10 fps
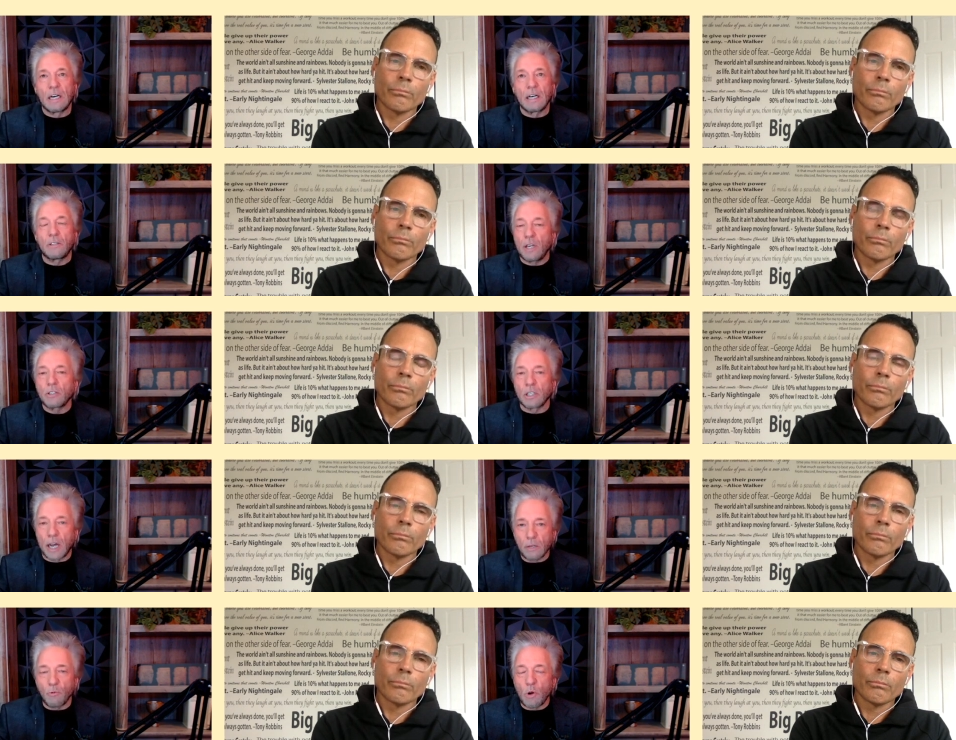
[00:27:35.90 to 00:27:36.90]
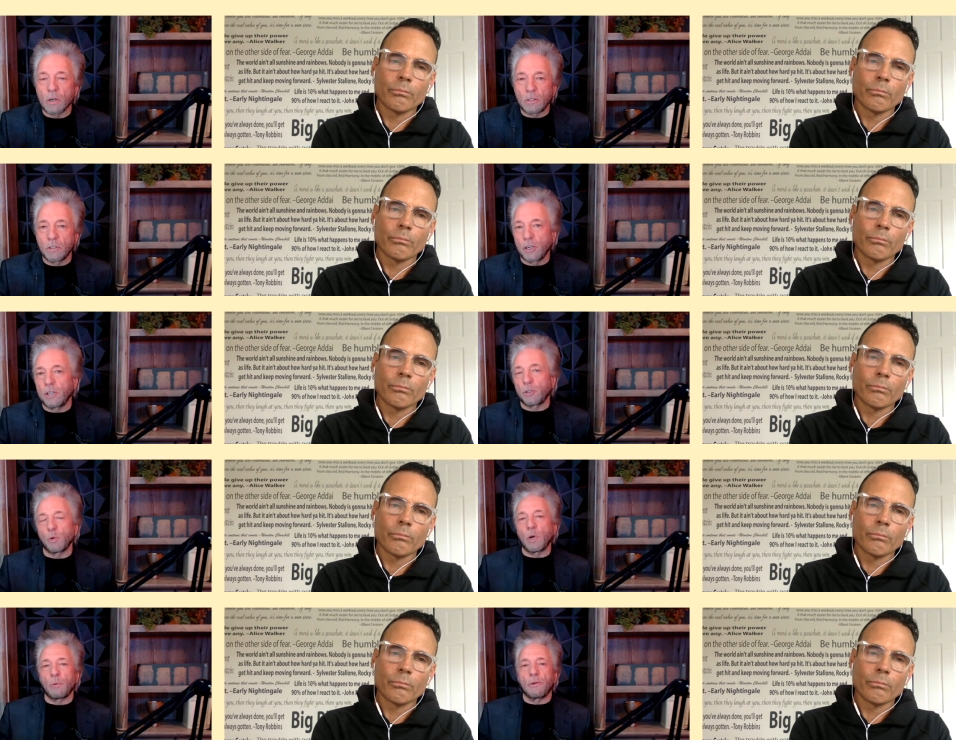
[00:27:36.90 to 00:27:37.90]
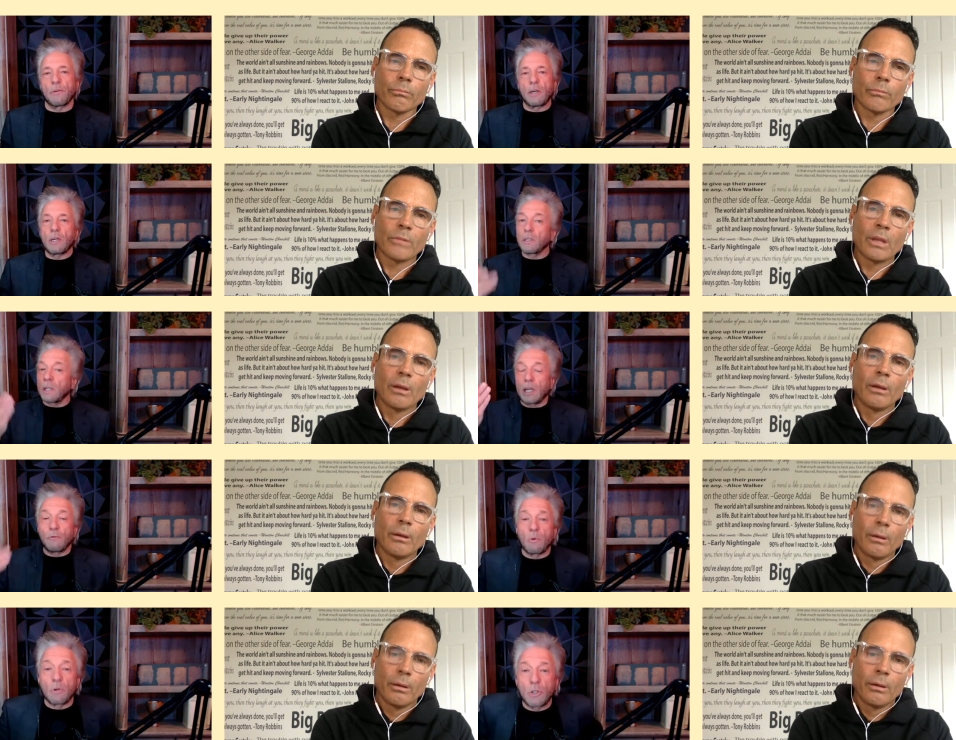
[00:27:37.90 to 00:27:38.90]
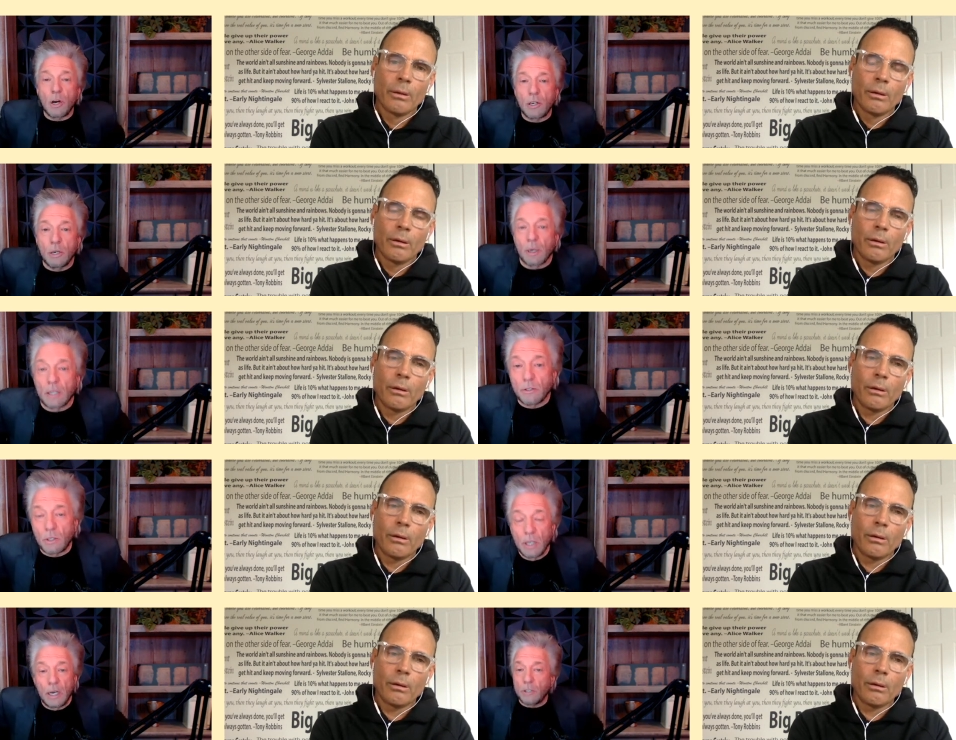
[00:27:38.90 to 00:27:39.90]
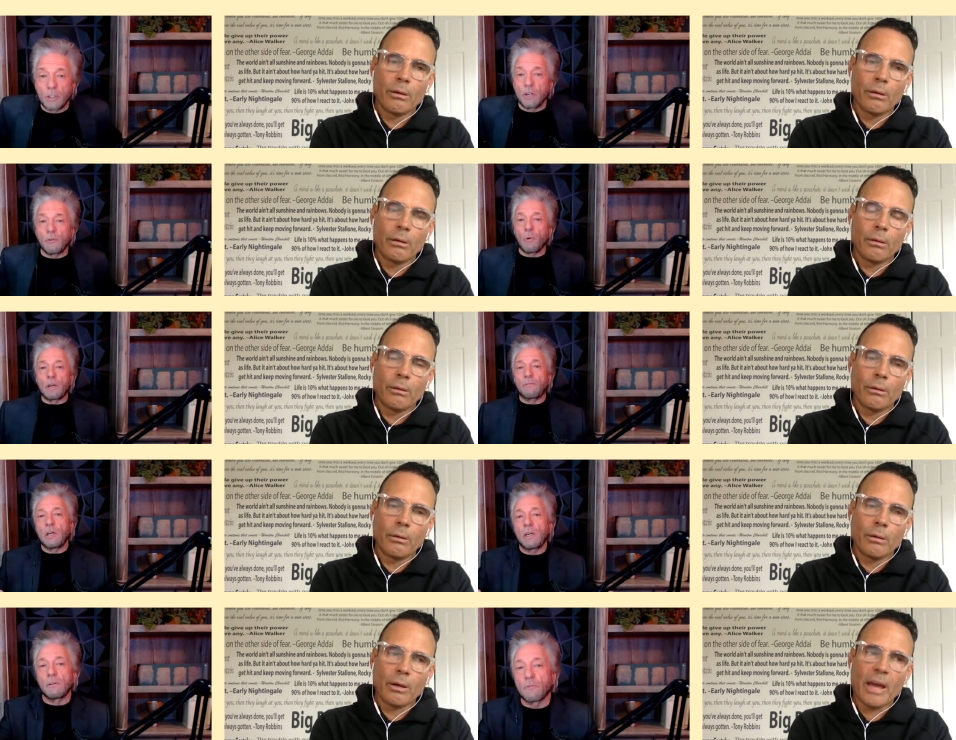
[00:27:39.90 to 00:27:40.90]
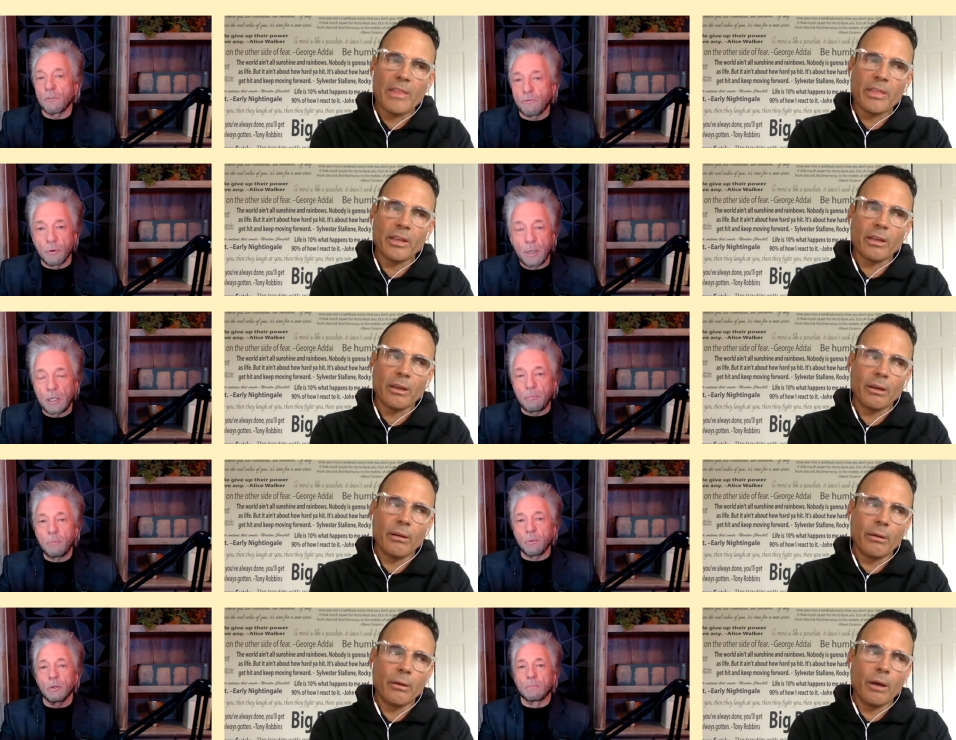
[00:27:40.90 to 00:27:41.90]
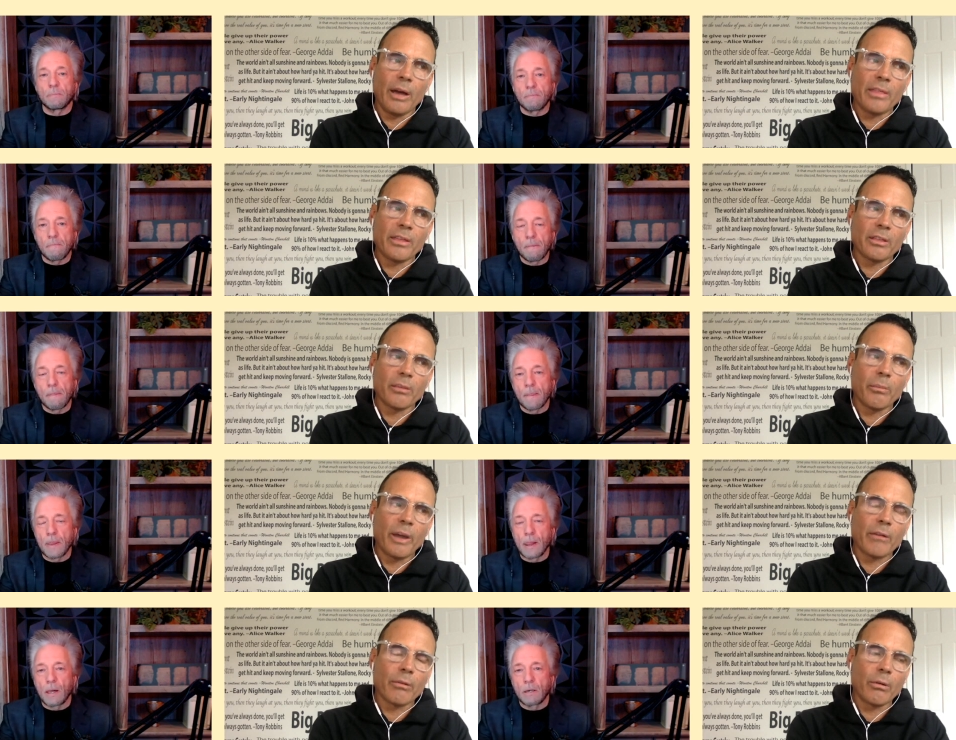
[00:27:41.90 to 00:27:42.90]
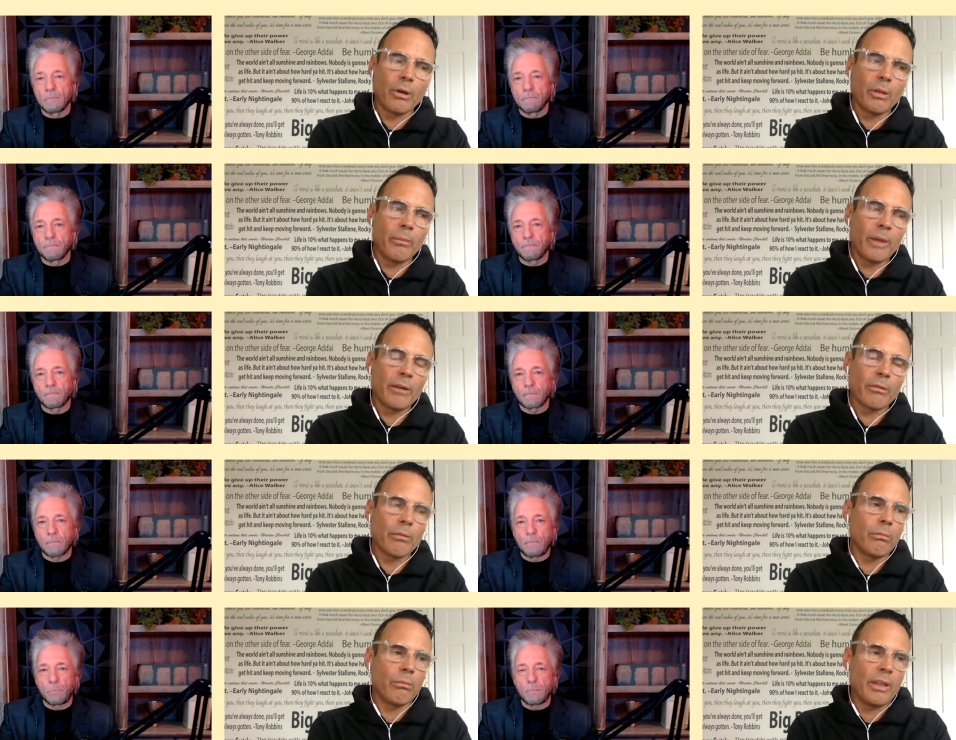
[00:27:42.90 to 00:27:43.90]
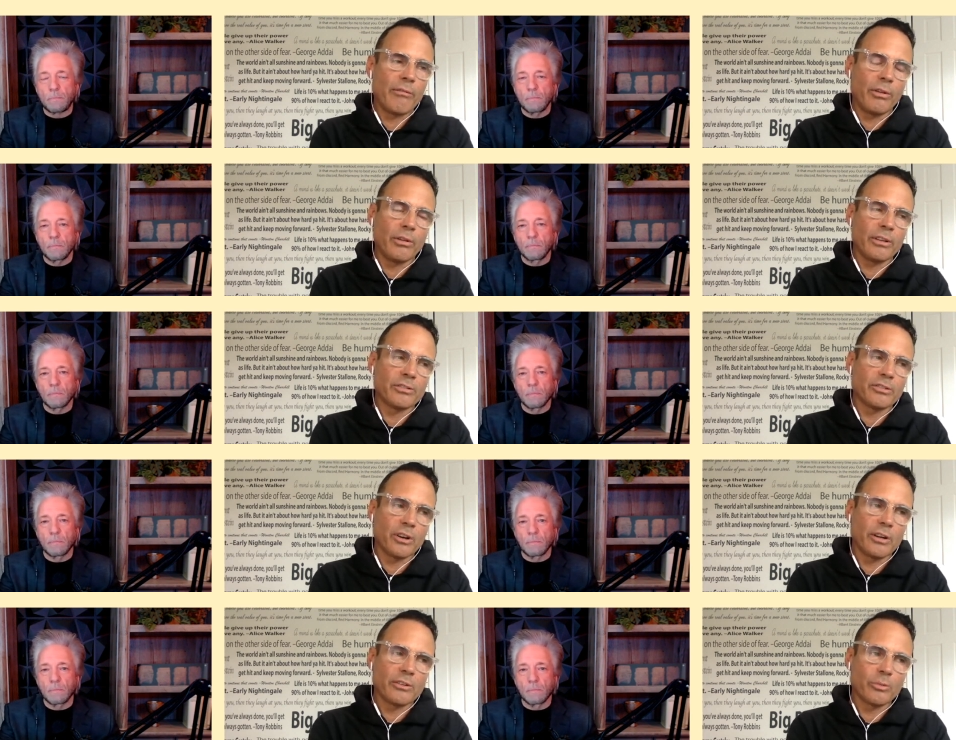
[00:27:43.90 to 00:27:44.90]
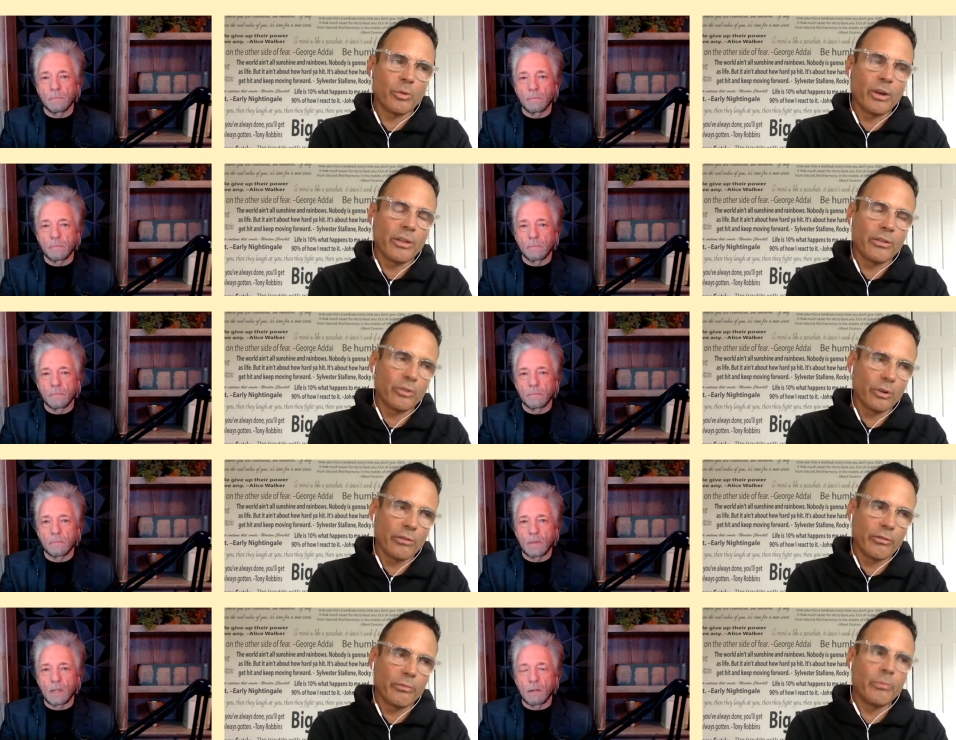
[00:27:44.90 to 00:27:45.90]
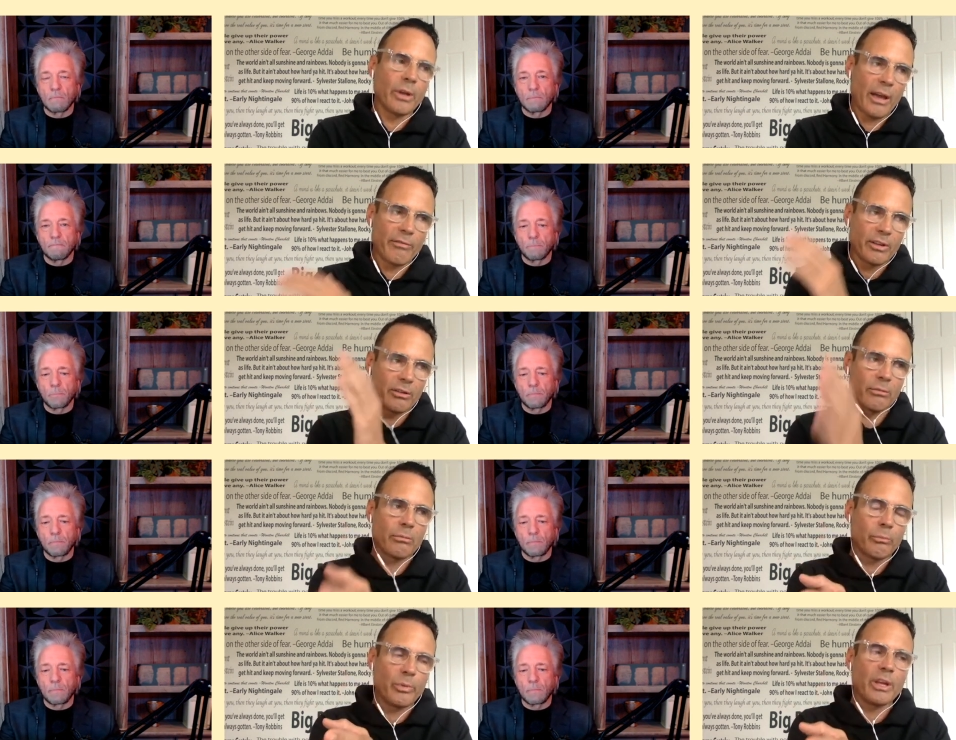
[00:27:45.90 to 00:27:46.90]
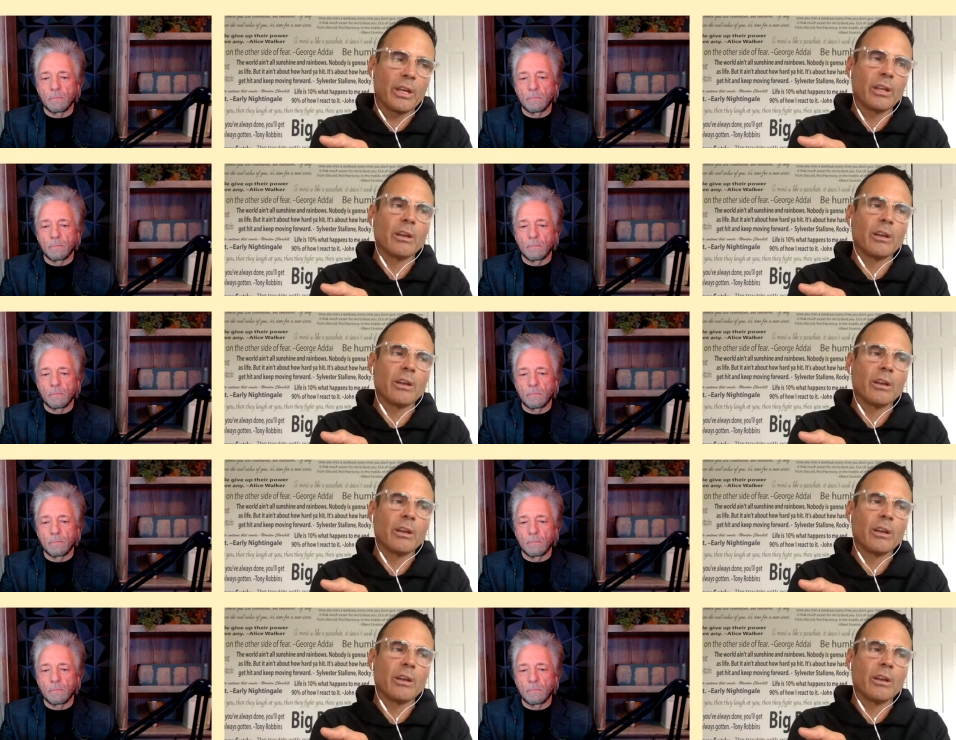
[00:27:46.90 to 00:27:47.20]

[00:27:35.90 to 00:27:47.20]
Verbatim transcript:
Speaker 1: it takes a lot of work to change the way we think, and a lot of what we're talking about is it's a different way of thinking for, think, for many people.
Speaker 2: I think the micro on the micro level, it starts with serve having being in